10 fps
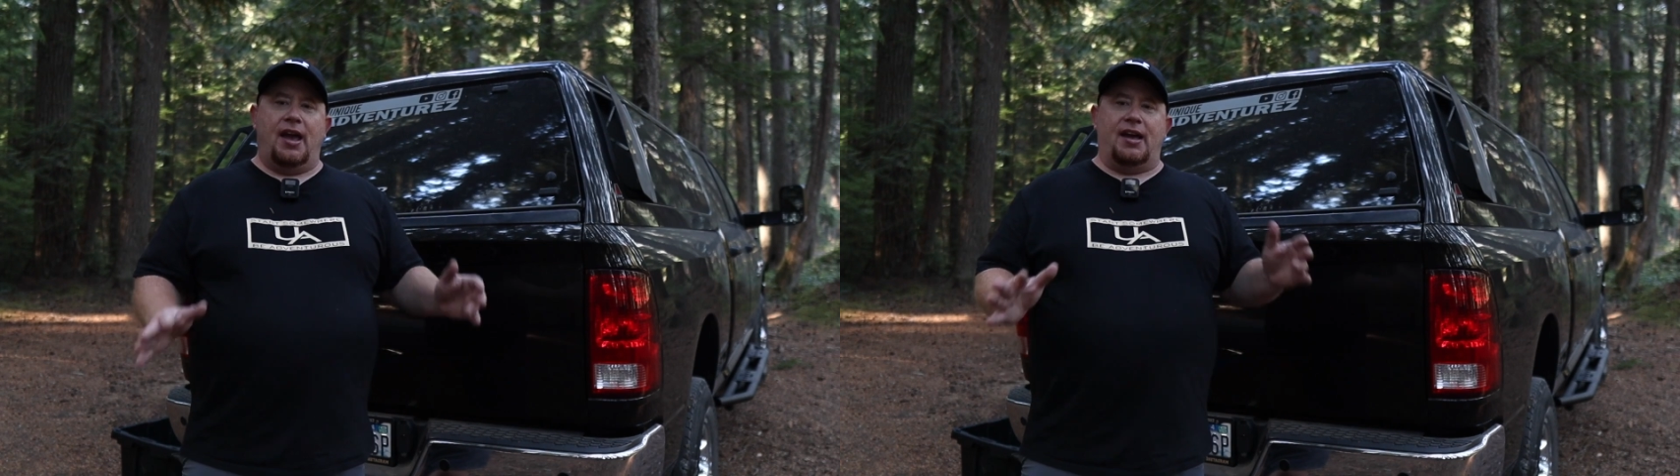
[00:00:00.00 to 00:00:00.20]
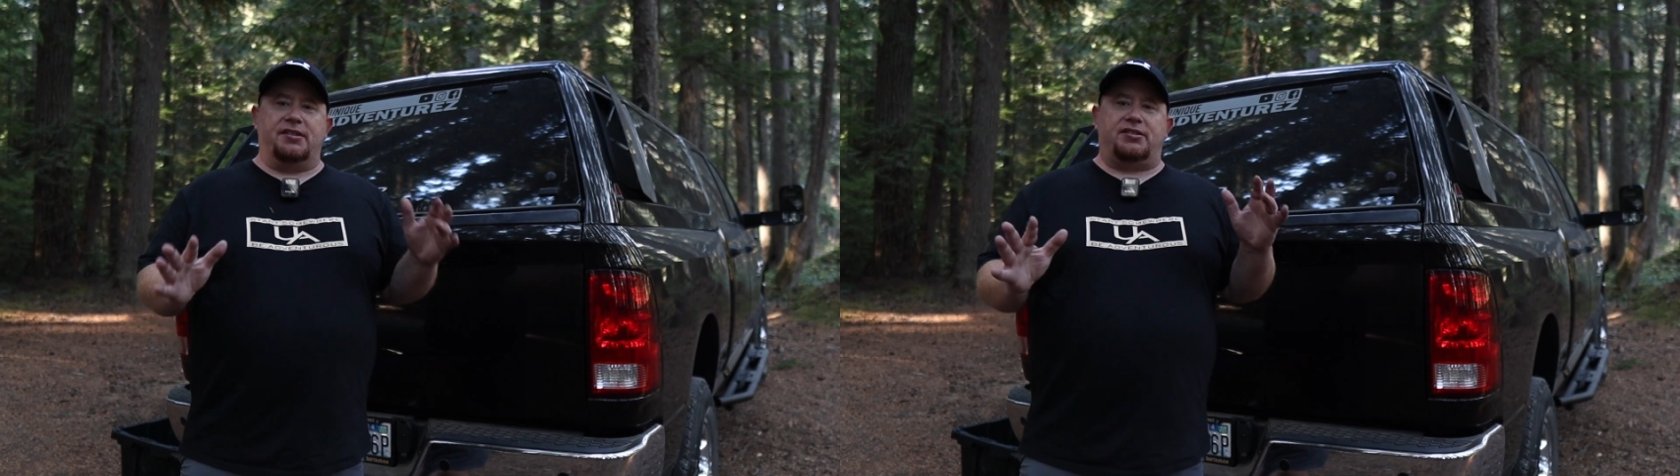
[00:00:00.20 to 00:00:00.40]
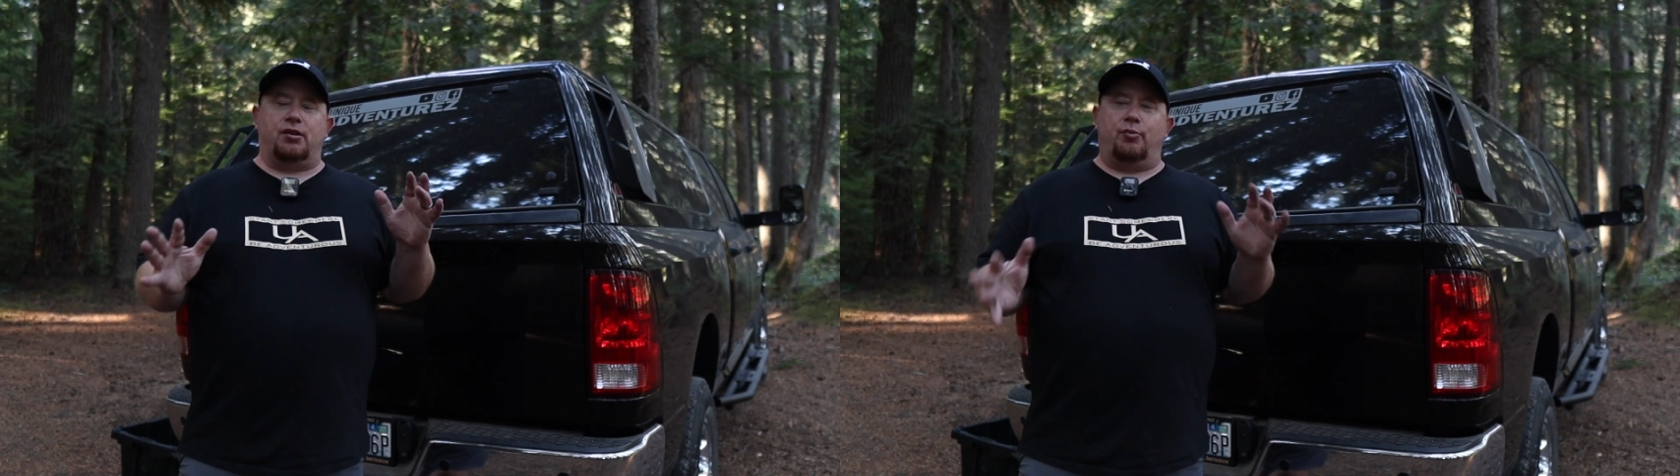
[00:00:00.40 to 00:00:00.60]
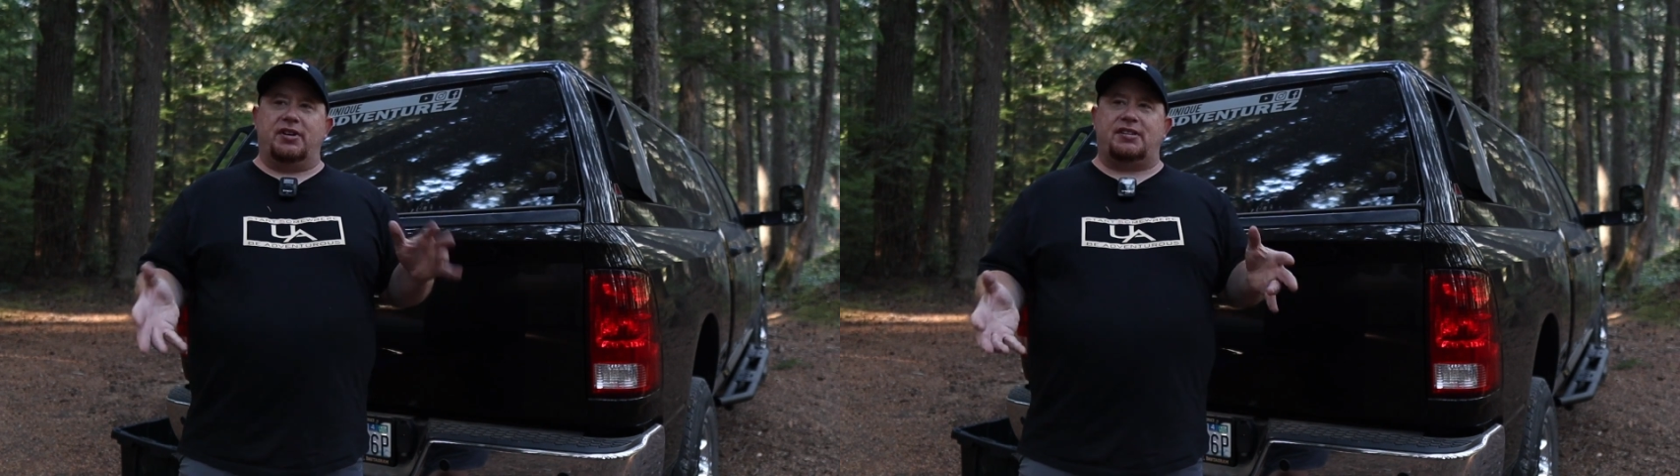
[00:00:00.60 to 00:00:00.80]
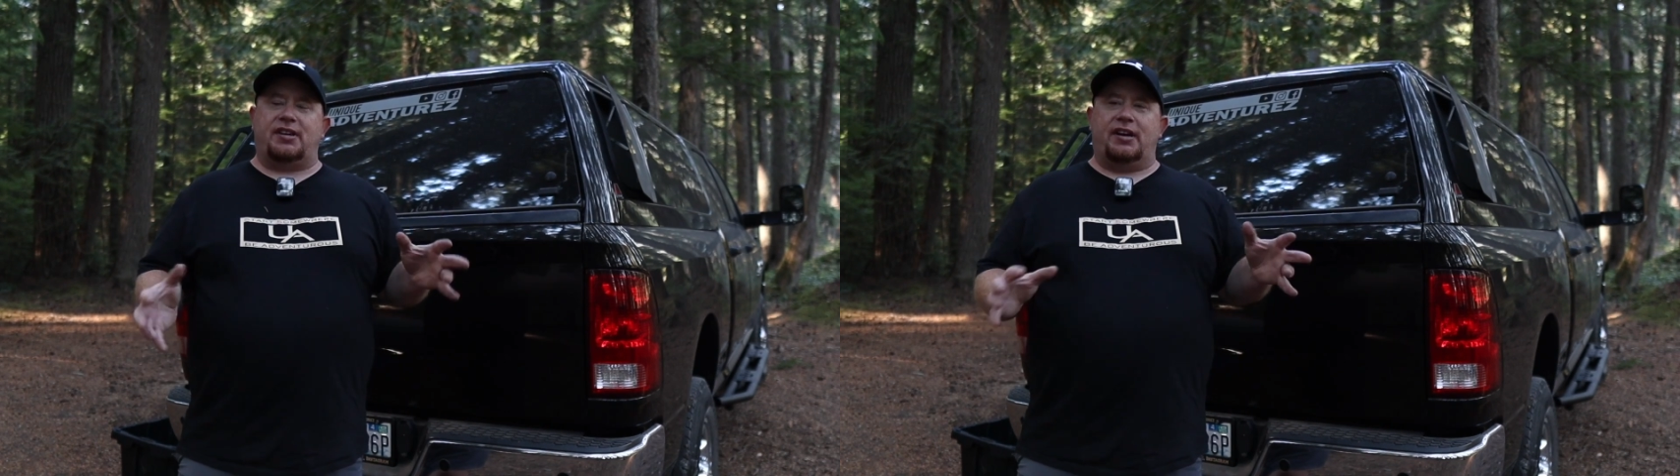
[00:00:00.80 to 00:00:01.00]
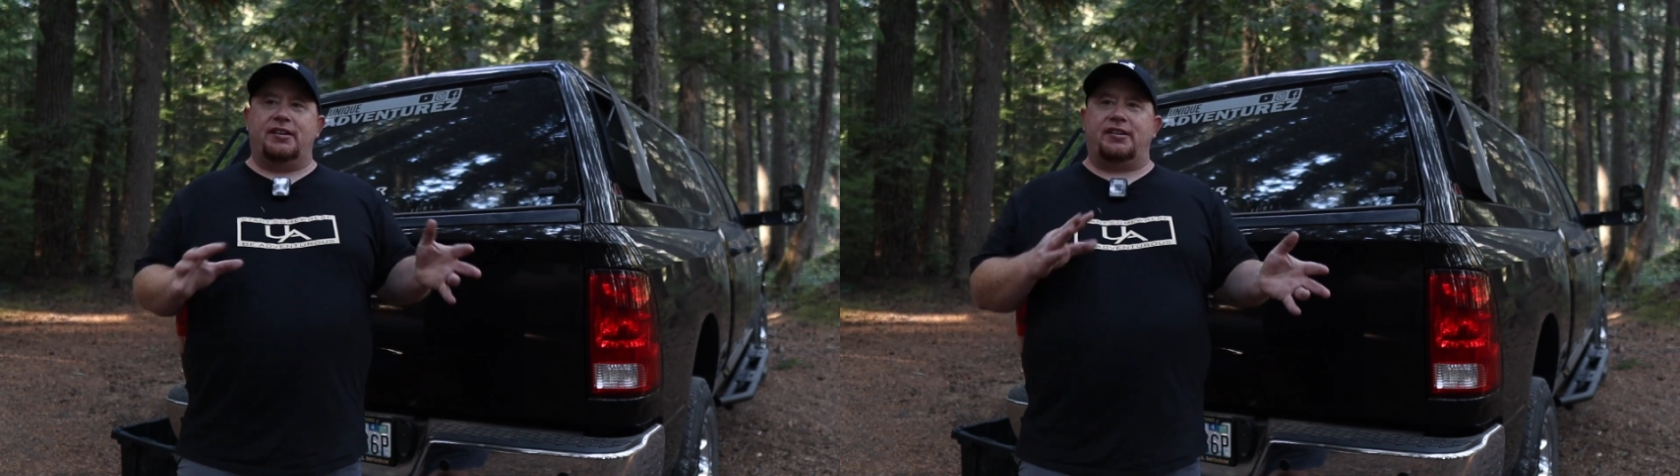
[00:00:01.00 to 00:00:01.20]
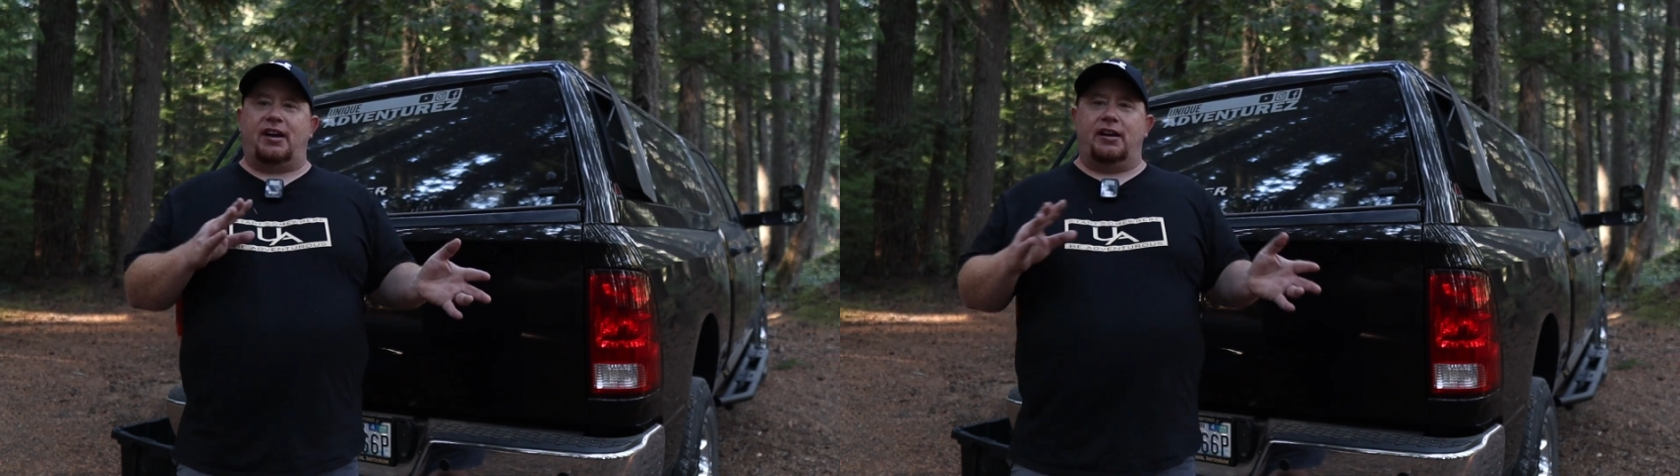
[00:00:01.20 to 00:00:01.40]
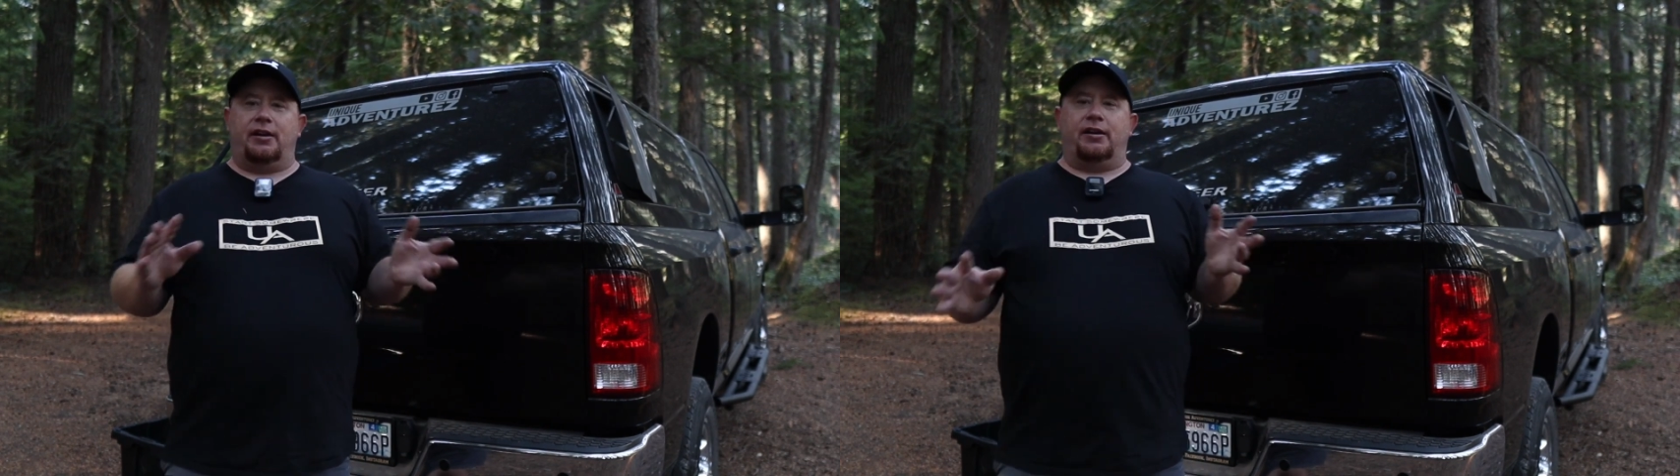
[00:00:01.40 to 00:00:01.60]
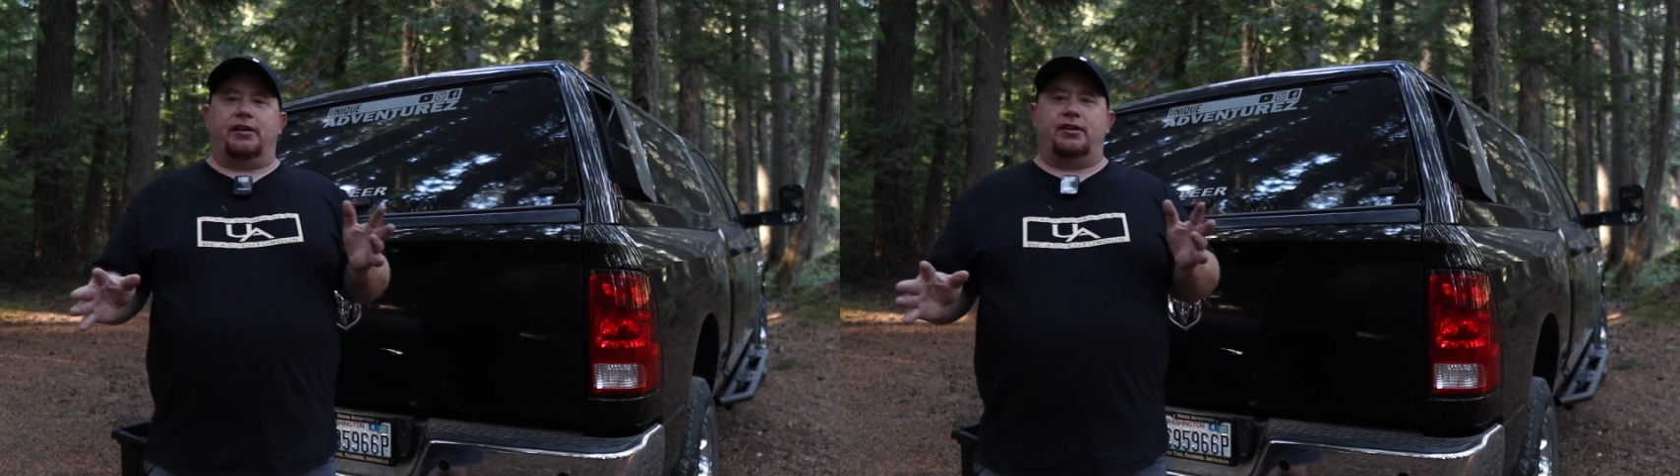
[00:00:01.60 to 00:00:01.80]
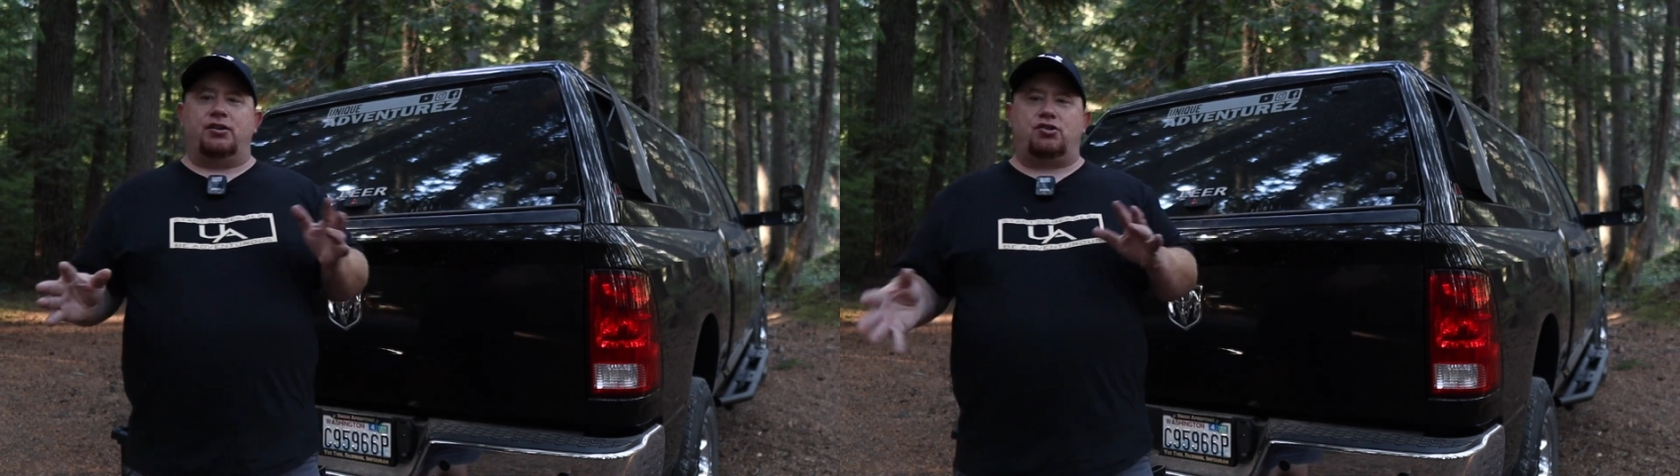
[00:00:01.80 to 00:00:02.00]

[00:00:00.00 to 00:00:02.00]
And so we decided to kind of